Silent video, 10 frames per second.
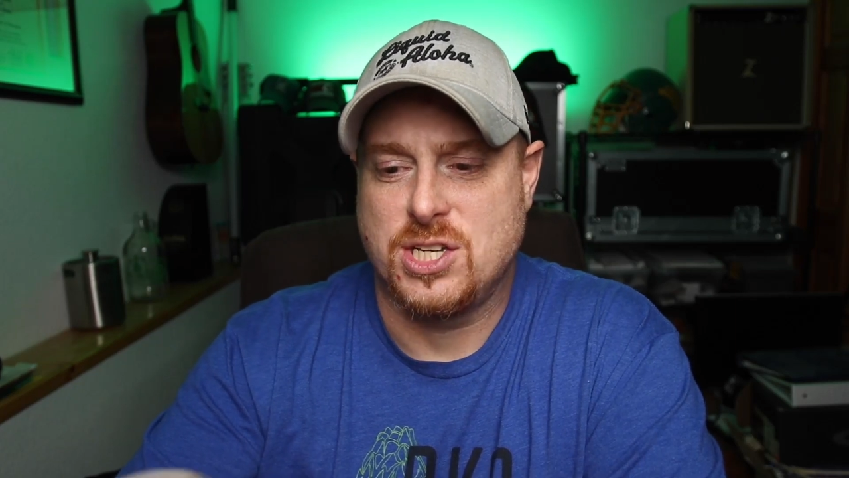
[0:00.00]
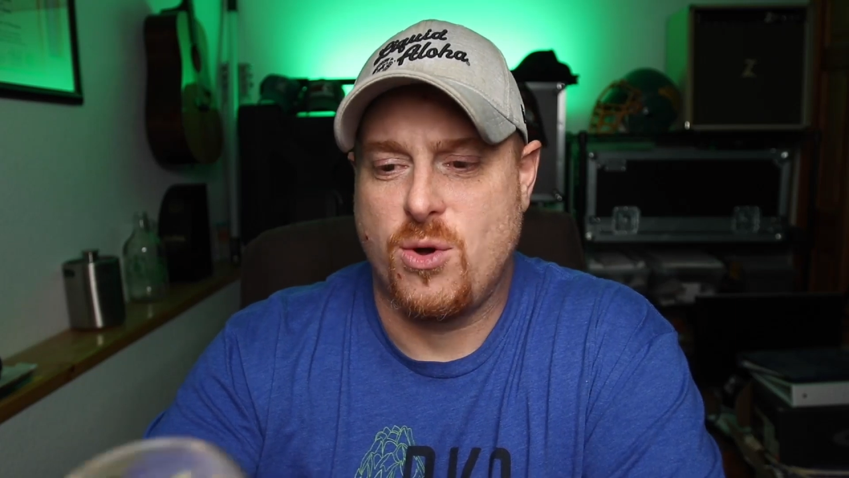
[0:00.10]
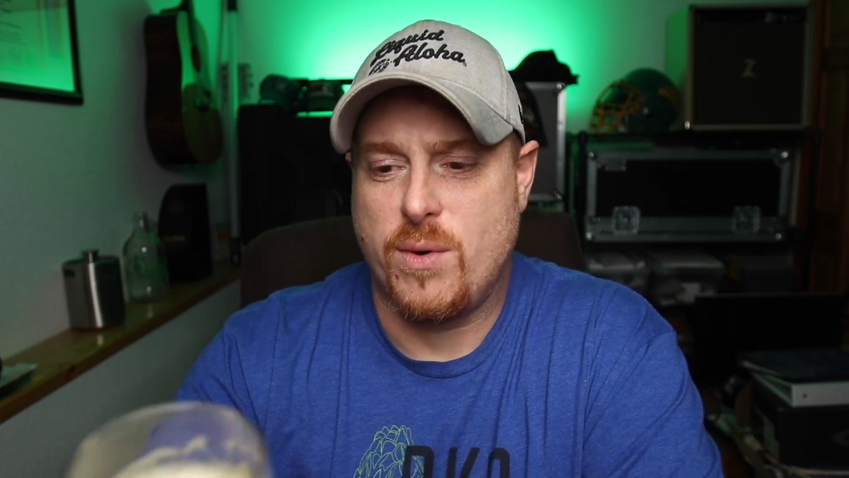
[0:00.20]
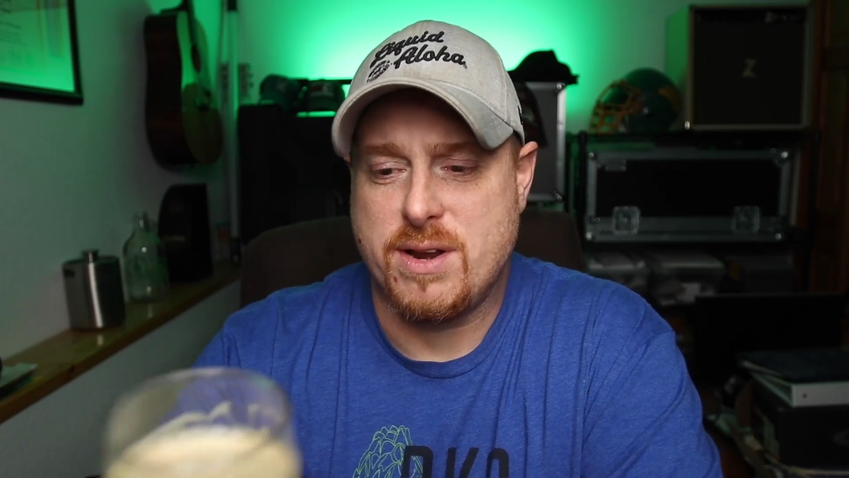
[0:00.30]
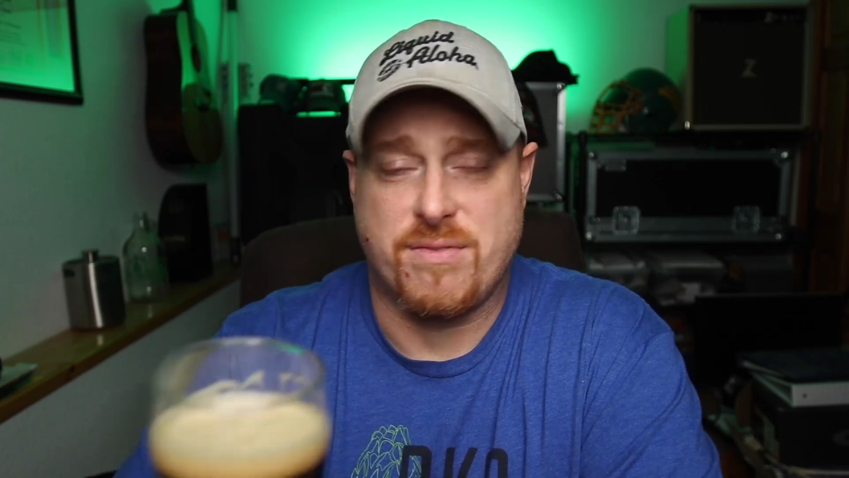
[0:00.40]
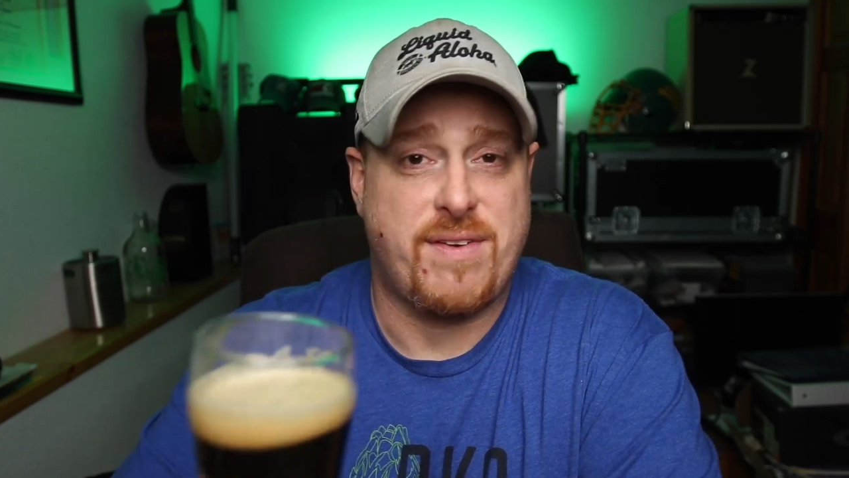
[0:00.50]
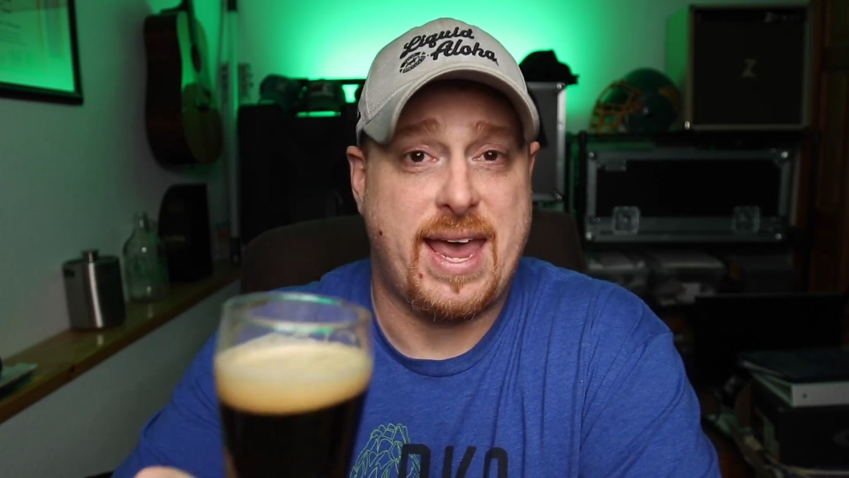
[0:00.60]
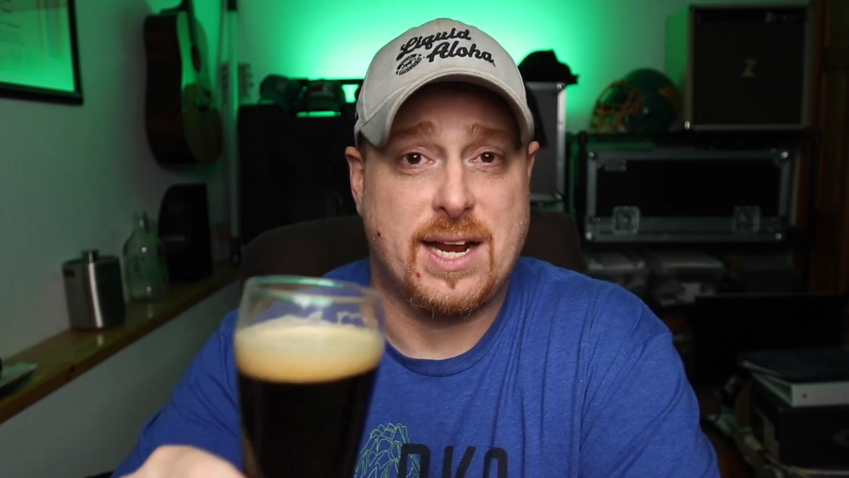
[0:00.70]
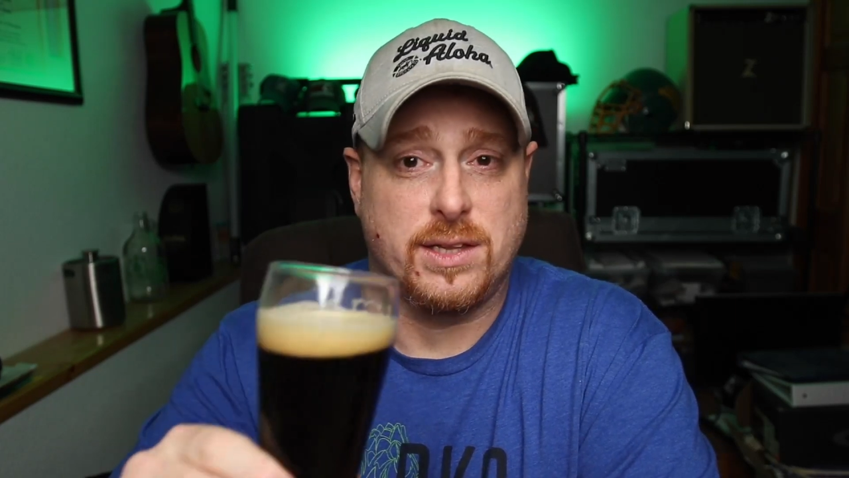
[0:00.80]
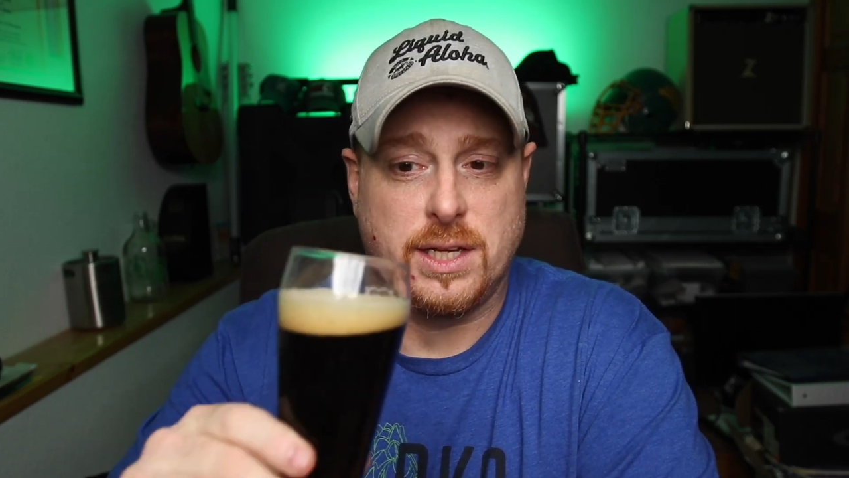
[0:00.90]
going to
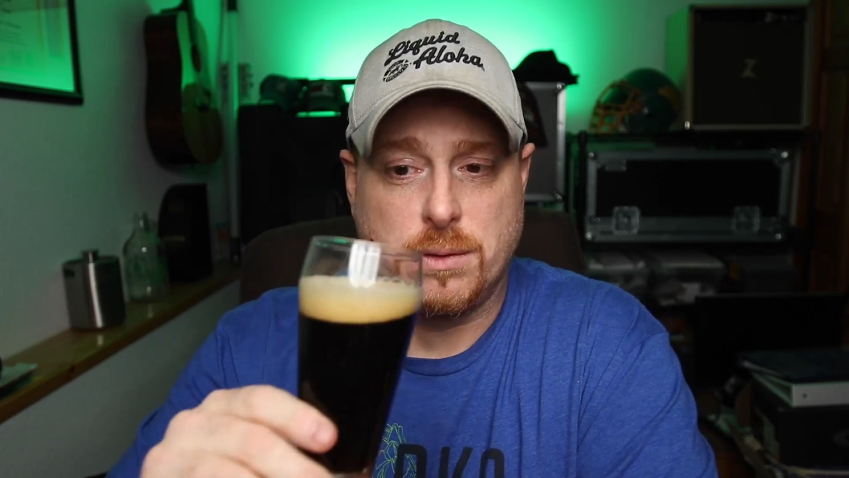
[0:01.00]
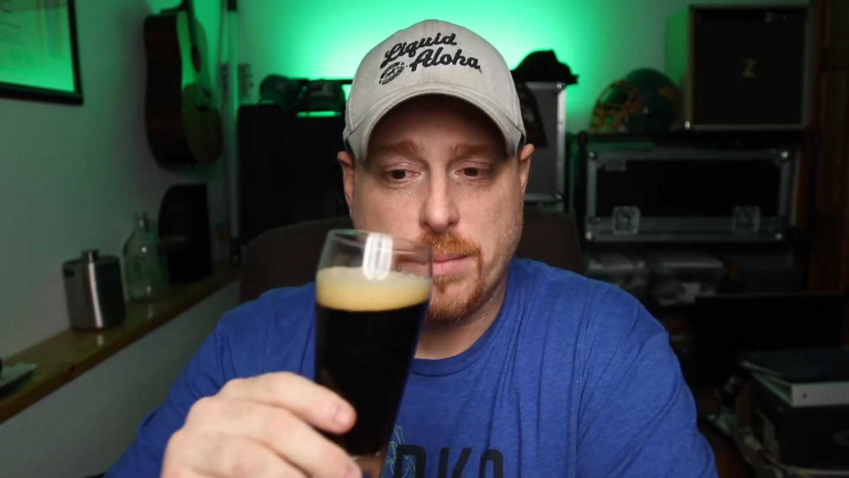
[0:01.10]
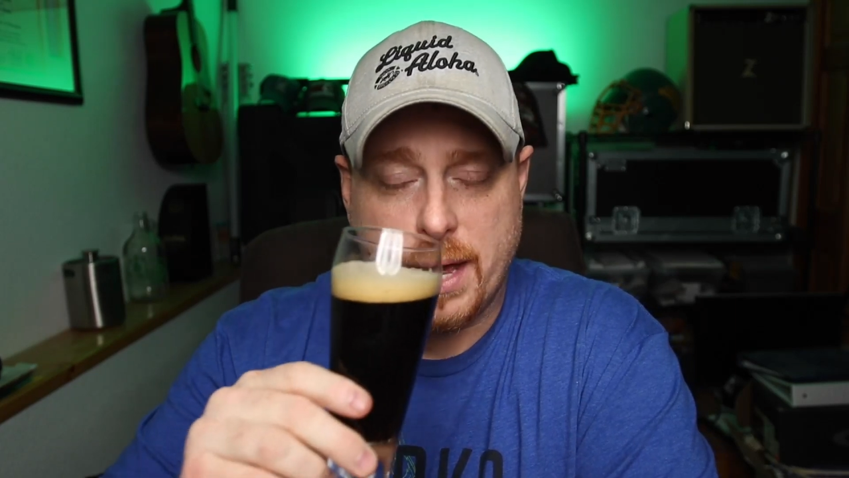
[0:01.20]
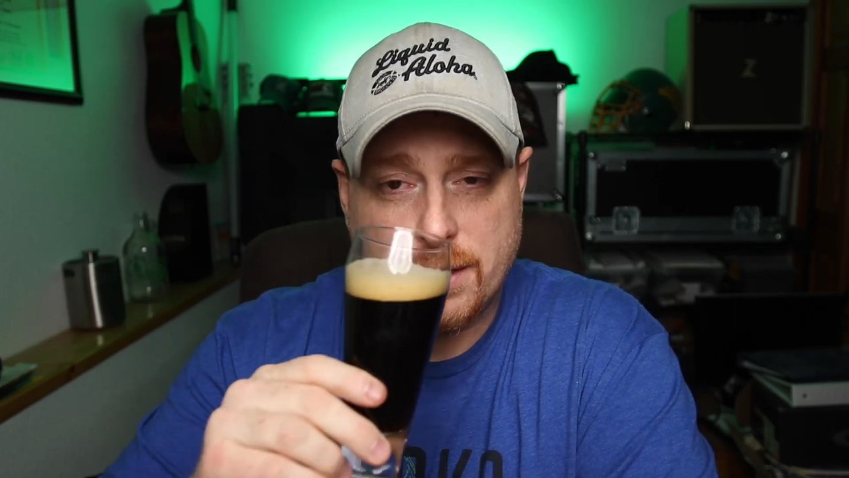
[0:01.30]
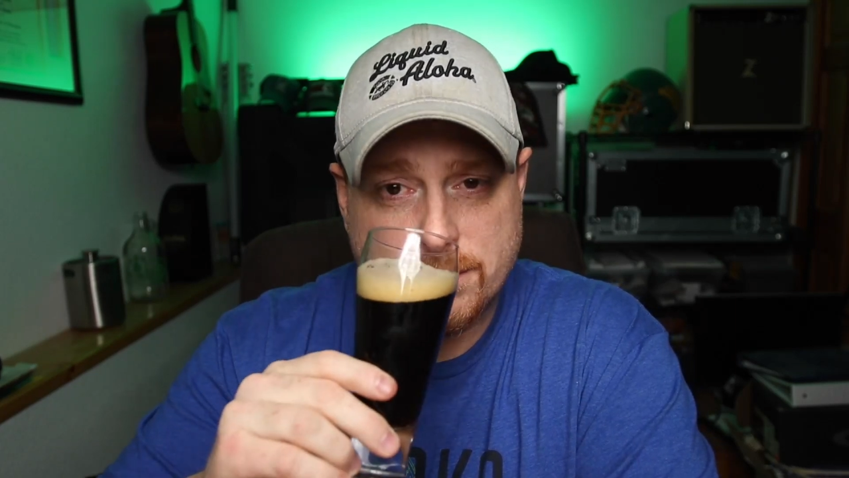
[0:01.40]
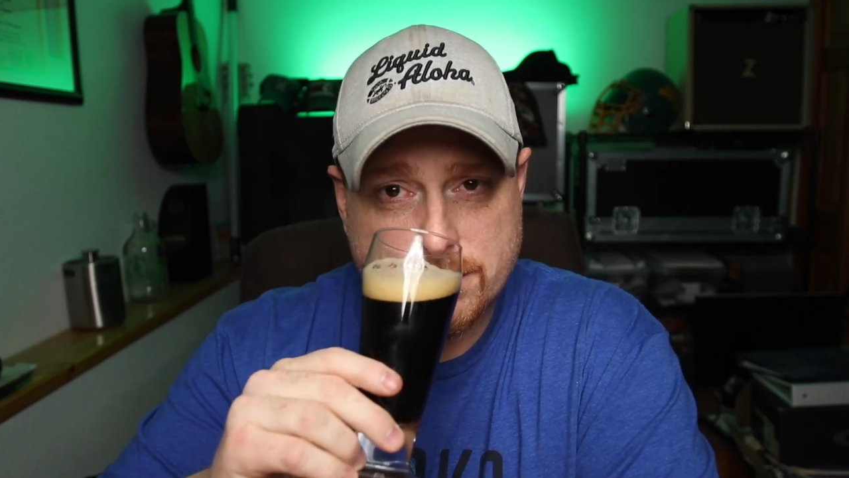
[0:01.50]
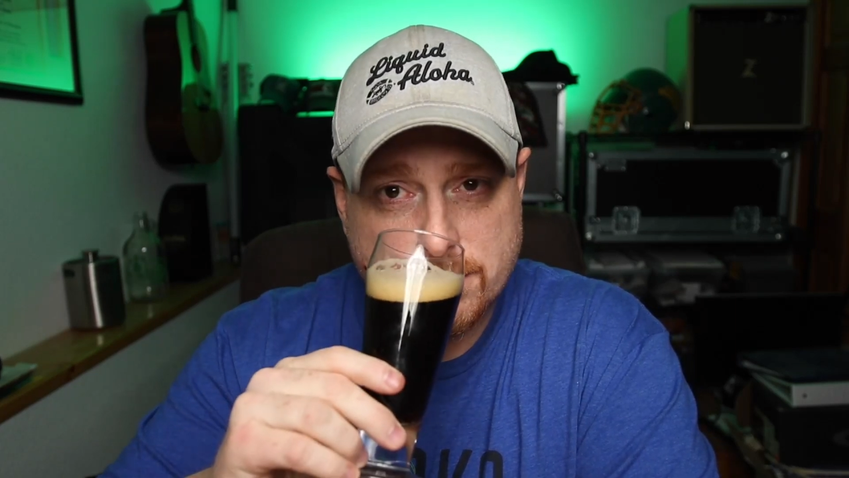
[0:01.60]
fade a little bit.